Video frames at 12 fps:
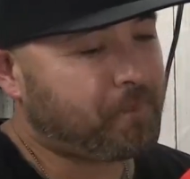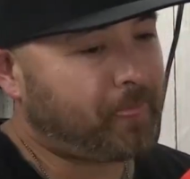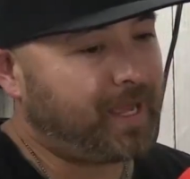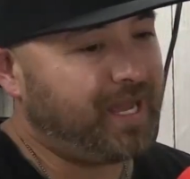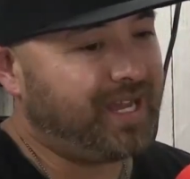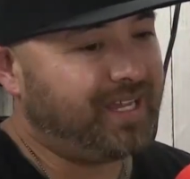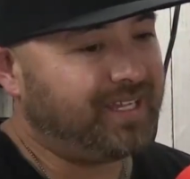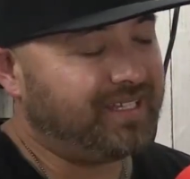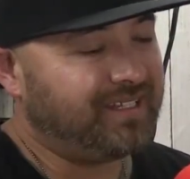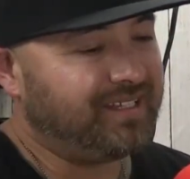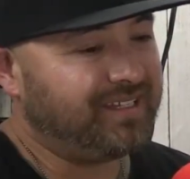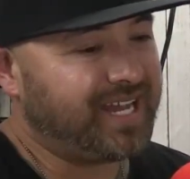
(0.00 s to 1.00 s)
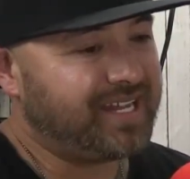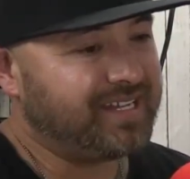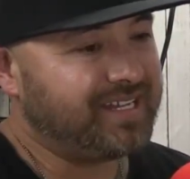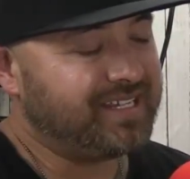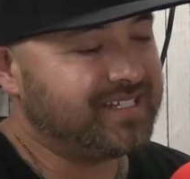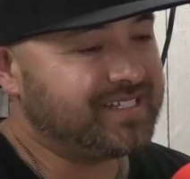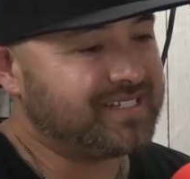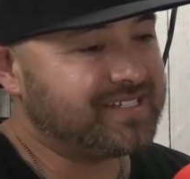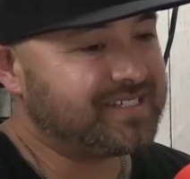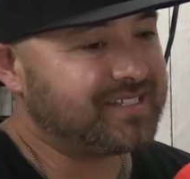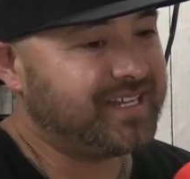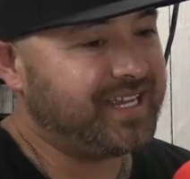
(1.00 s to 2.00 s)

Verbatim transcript: and that is